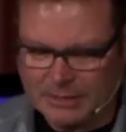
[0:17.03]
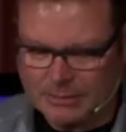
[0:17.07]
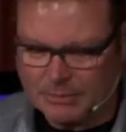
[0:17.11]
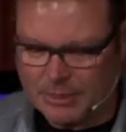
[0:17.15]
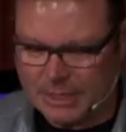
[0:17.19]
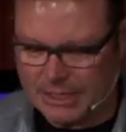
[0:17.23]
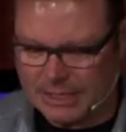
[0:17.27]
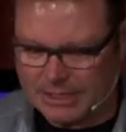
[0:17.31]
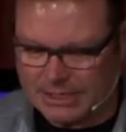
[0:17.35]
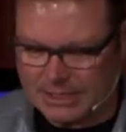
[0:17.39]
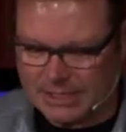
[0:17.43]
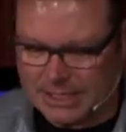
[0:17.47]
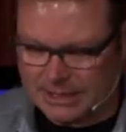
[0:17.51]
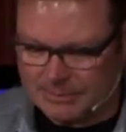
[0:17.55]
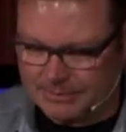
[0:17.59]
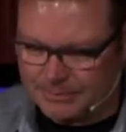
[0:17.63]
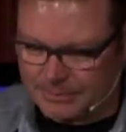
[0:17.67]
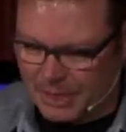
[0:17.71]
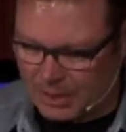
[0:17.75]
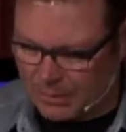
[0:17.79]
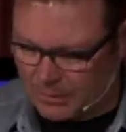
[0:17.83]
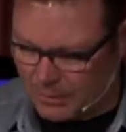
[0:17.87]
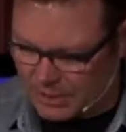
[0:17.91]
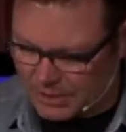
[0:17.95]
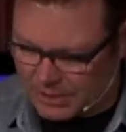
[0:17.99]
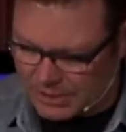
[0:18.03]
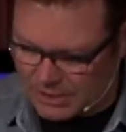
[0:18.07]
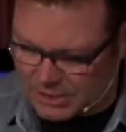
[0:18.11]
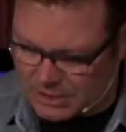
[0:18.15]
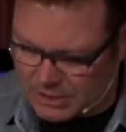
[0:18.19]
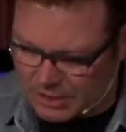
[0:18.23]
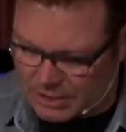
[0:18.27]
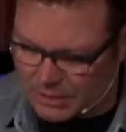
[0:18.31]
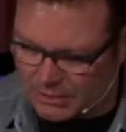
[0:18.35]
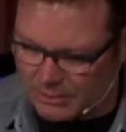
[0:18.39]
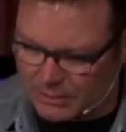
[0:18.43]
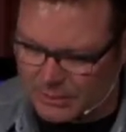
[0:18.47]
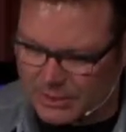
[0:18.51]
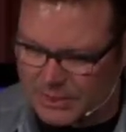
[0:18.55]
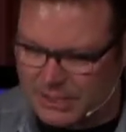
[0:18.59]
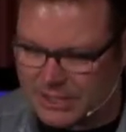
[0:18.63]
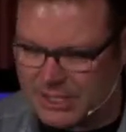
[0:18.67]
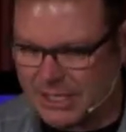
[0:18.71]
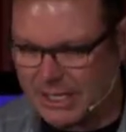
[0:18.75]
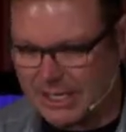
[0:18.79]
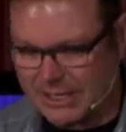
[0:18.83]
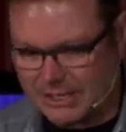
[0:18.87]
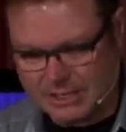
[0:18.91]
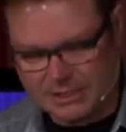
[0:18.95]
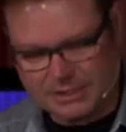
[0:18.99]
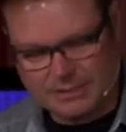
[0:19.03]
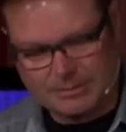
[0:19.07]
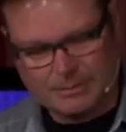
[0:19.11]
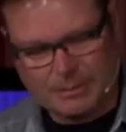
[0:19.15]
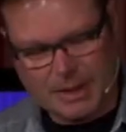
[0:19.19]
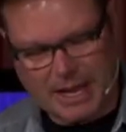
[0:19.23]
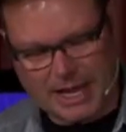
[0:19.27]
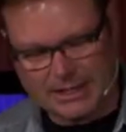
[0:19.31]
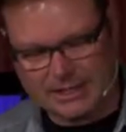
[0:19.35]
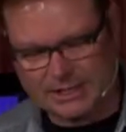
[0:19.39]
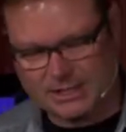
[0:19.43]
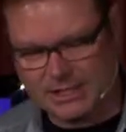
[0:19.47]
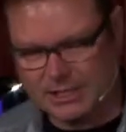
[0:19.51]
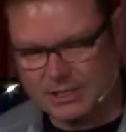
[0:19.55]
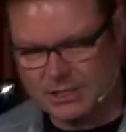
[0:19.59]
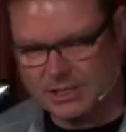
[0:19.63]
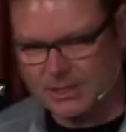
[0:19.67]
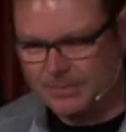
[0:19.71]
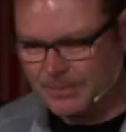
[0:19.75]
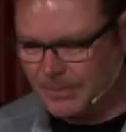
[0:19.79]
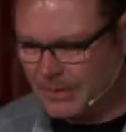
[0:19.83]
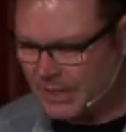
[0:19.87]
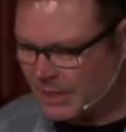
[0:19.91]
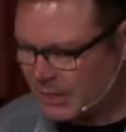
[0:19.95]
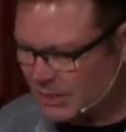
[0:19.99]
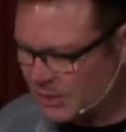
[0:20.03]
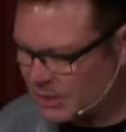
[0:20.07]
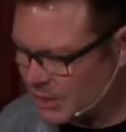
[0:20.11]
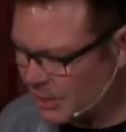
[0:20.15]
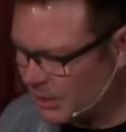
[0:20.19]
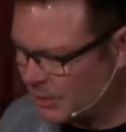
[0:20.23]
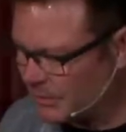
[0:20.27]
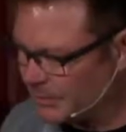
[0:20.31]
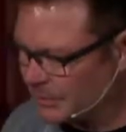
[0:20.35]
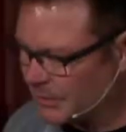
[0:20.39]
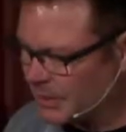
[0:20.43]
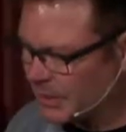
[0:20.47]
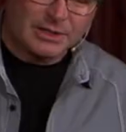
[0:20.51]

But um, I want to start with this passage. So,